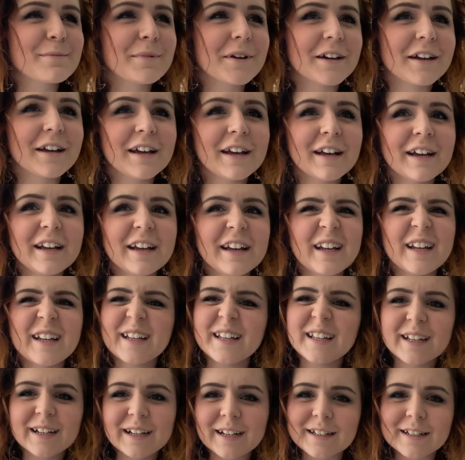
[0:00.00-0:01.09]
But
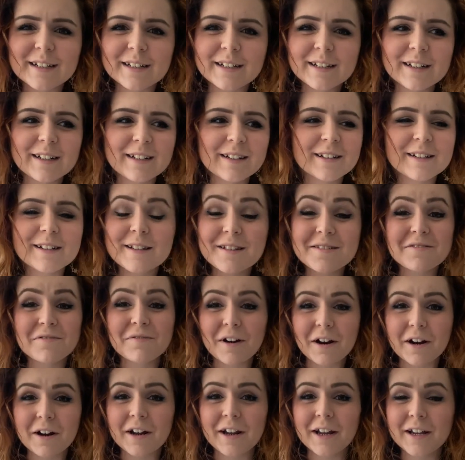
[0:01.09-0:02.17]
I don't know, this is
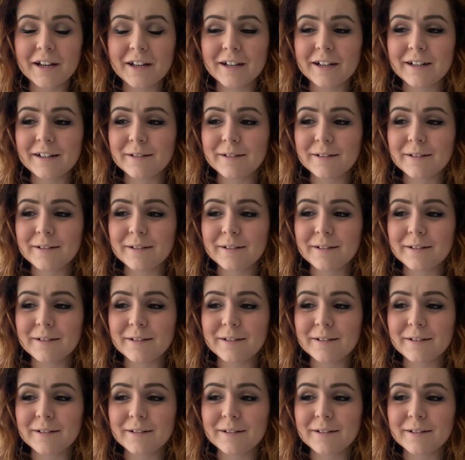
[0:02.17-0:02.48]
very